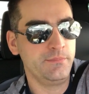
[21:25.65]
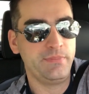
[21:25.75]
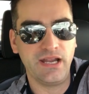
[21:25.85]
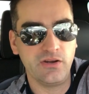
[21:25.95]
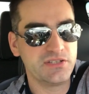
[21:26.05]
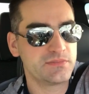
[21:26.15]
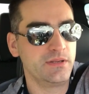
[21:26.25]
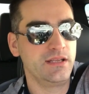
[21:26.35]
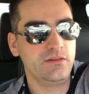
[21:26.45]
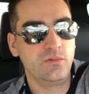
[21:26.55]

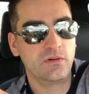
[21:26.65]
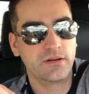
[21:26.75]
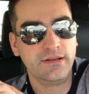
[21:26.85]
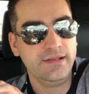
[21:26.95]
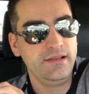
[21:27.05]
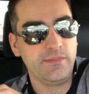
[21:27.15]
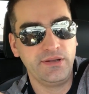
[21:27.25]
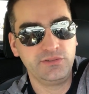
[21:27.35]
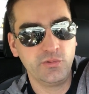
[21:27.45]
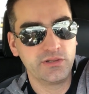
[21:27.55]
embarrassment or am
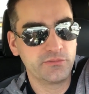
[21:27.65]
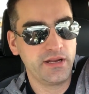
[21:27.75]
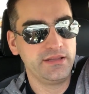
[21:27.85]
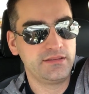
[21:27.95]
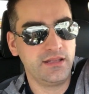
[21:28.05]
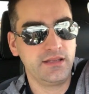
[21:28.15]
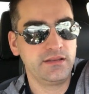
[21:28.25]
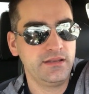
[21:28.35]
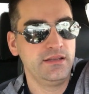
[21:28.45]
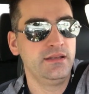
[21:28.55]
I doing the right thing,